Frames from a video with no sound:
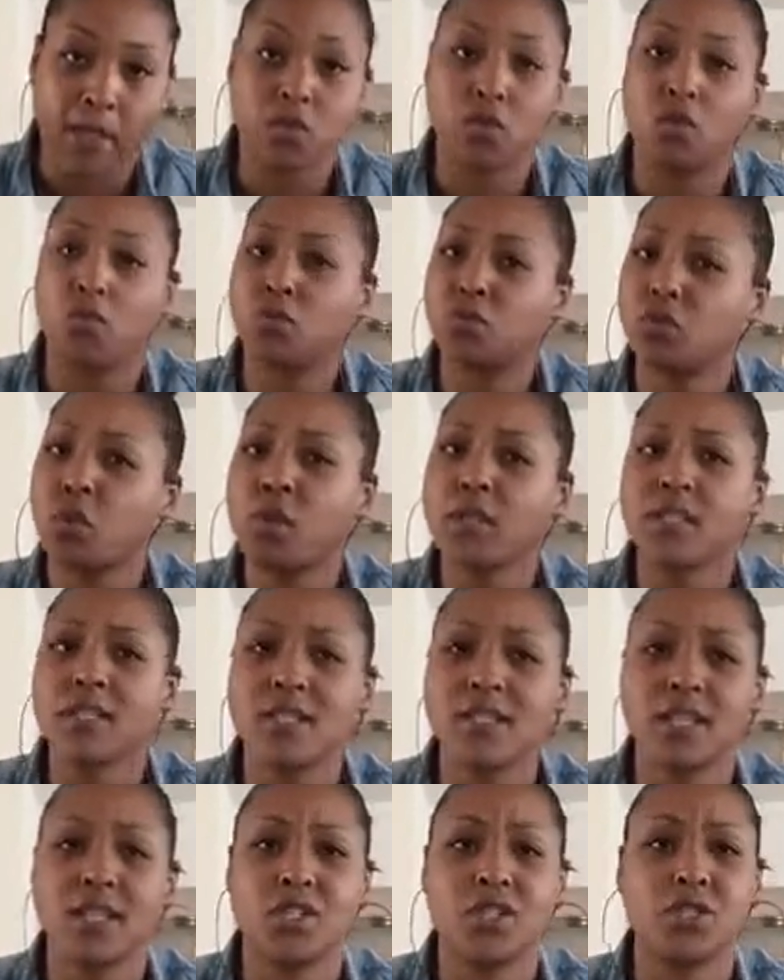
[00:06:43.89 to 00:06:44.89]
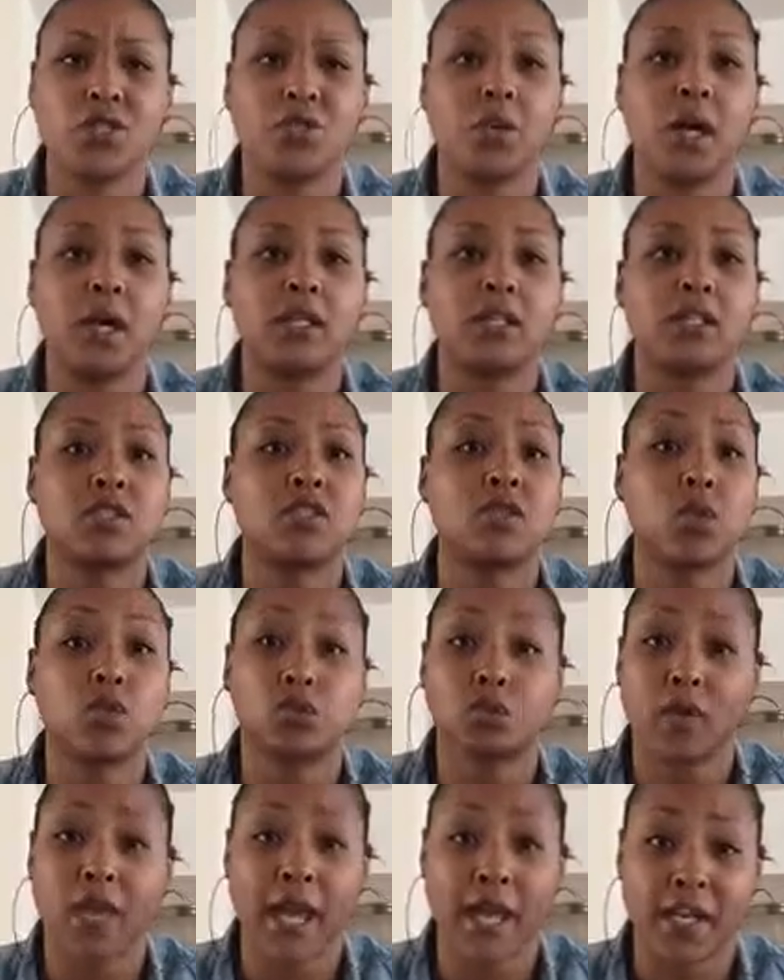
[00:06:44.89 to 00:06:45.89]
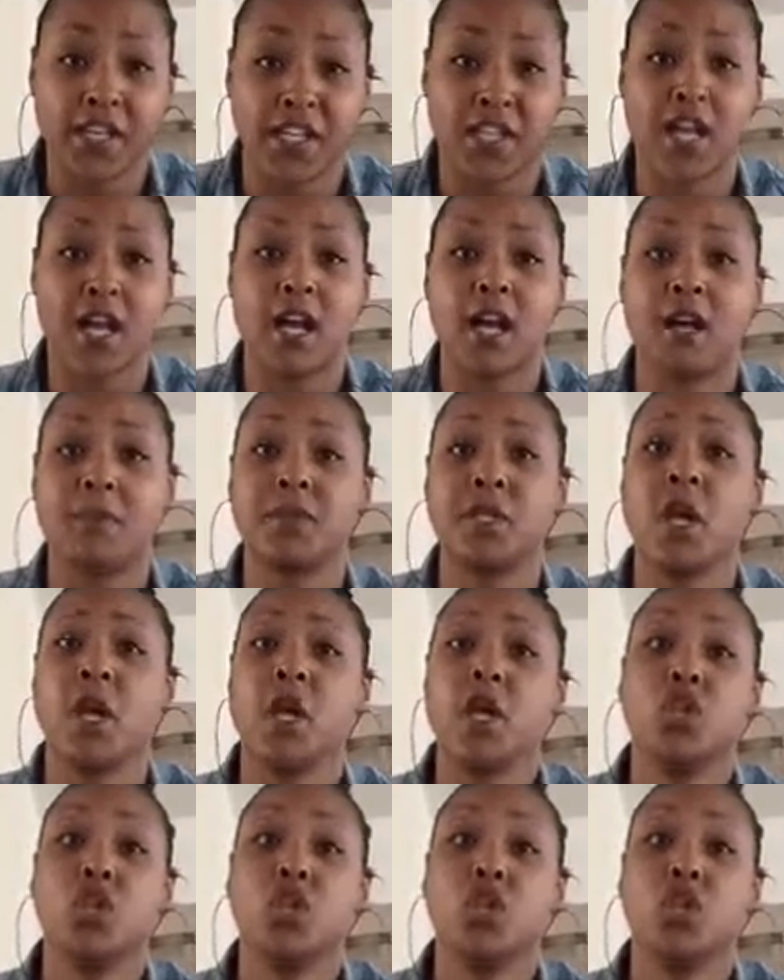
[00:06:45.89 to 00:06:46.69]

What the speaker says: So Tauruses can do social kind of jobs,